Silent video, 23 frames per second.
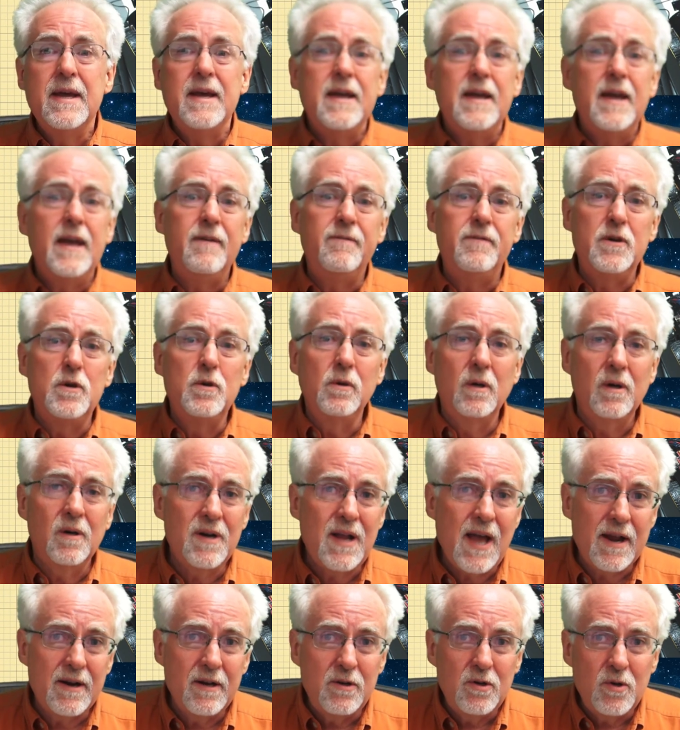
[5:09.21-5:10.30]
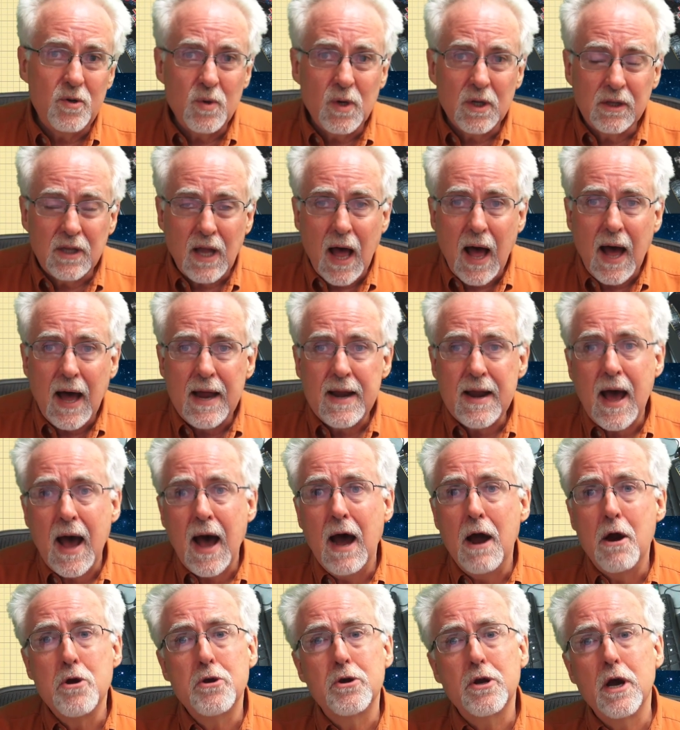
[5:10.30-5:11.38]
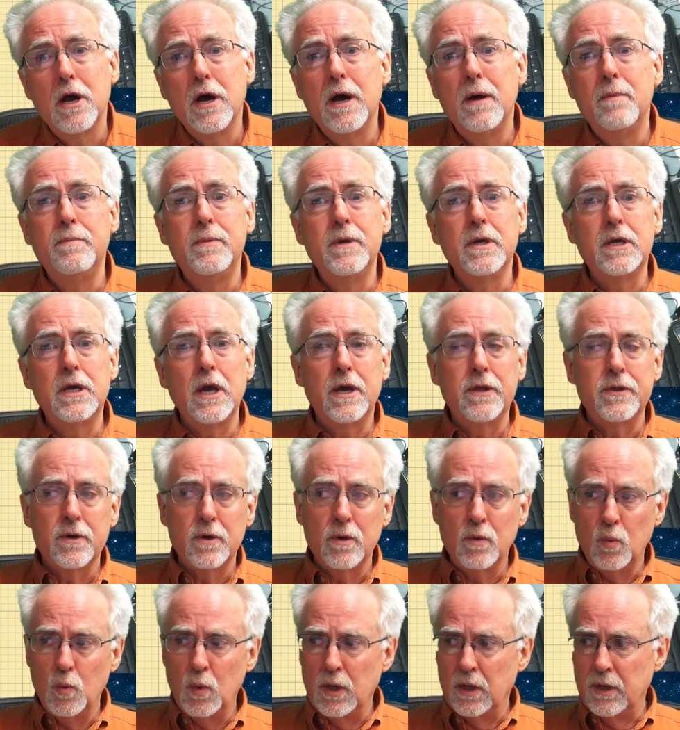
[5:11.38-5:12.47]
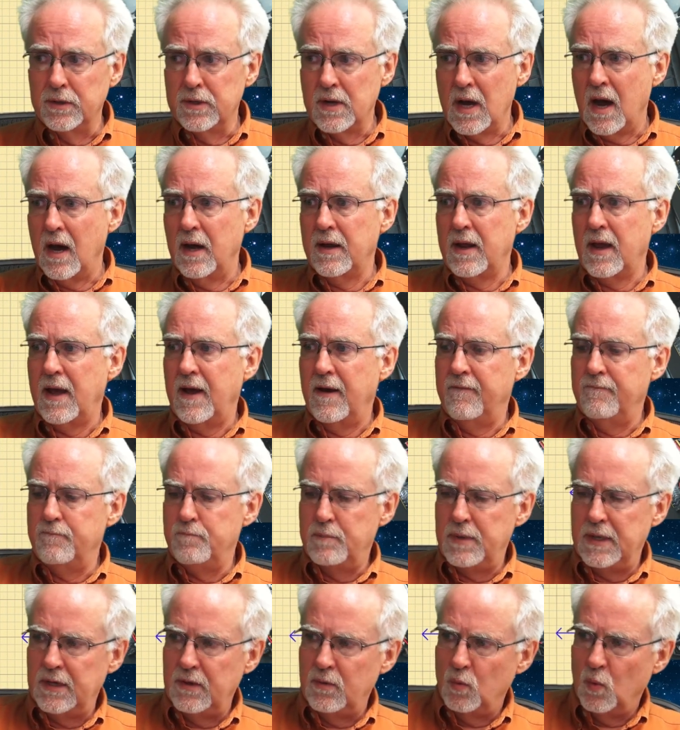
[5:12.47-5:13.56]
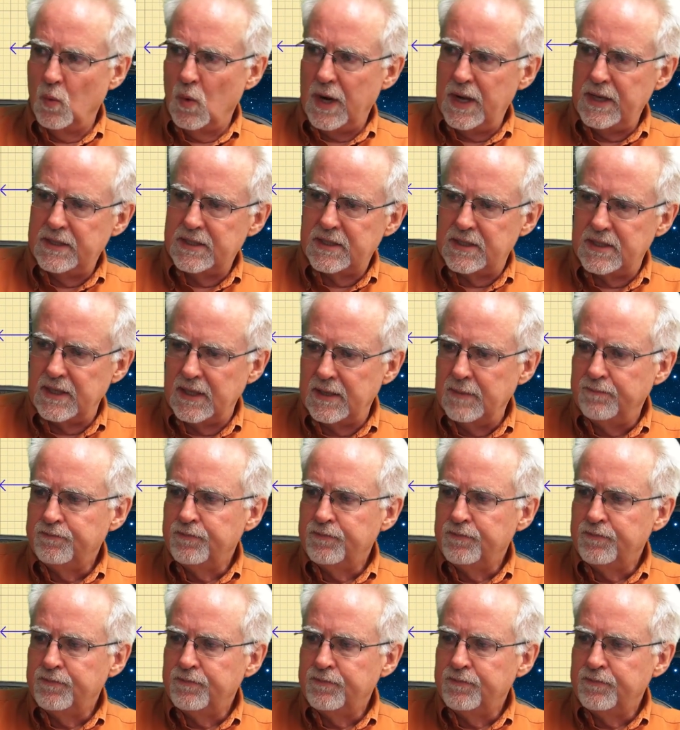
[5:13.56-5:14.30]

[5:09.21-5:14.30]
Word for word: if you learn how to do a line, our time together will not have been wasted.